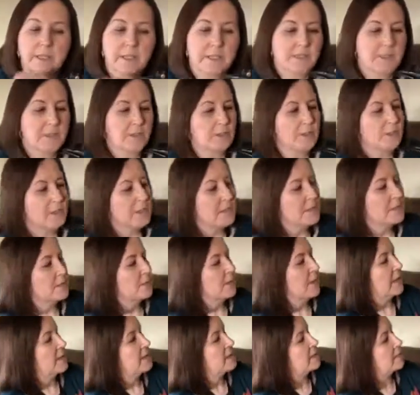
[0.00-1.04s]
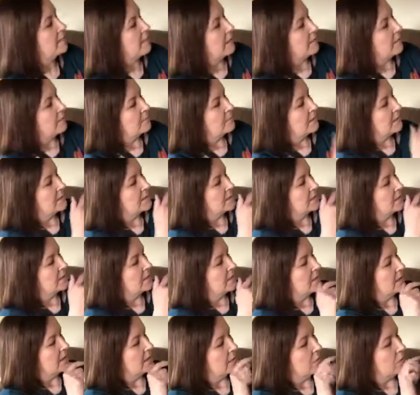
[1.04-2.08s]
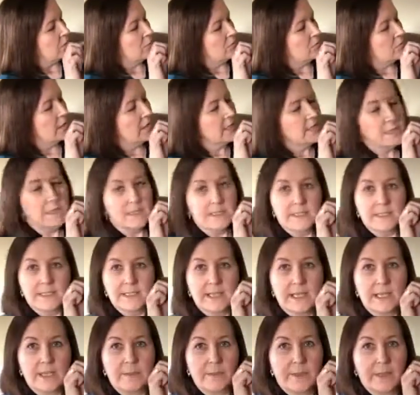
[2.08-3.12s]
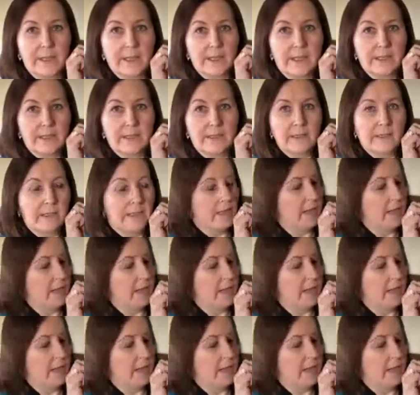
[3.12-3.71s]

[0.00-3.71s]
So you need to place the mouthpiece not right at the tip here